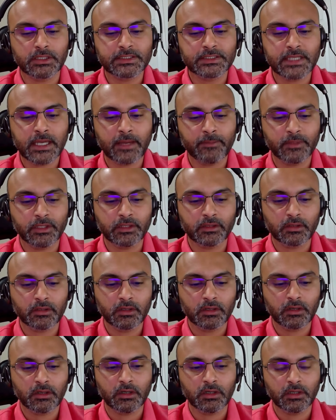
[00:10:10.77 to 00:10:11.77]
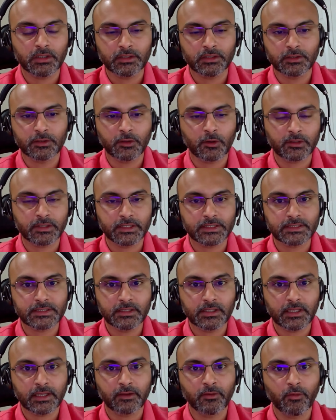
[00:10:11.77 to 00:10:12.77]
that's happening in the .NET,
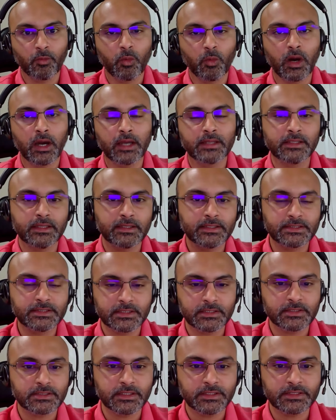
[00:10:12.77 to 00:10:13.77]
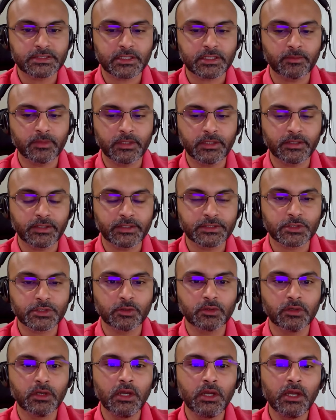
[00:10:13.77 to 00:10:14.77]
like why there is this instability.
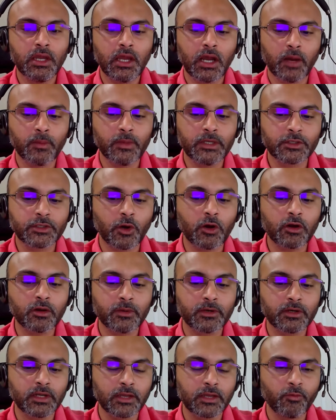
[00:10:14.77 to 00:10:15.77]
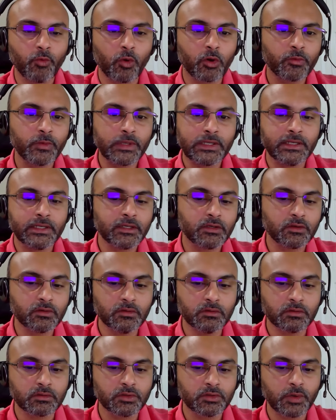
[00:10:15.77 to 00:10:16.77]
So I will talk about like what we did
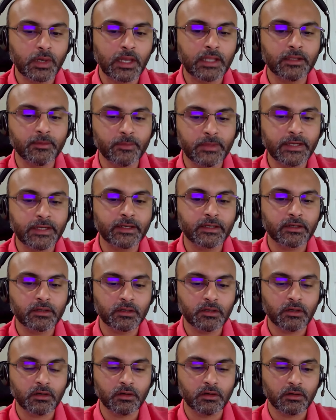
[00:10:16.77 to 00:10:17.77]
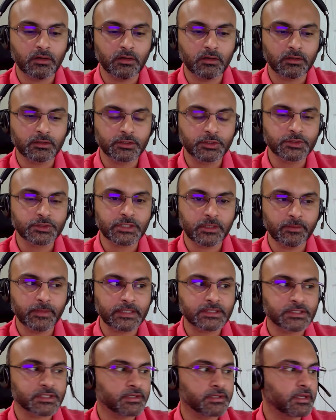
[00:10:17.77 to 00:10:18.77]
to eliminate to some
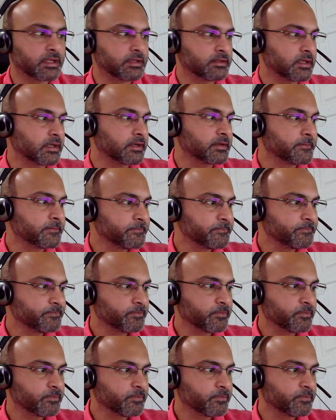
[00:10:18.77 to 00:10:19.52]
extent and that.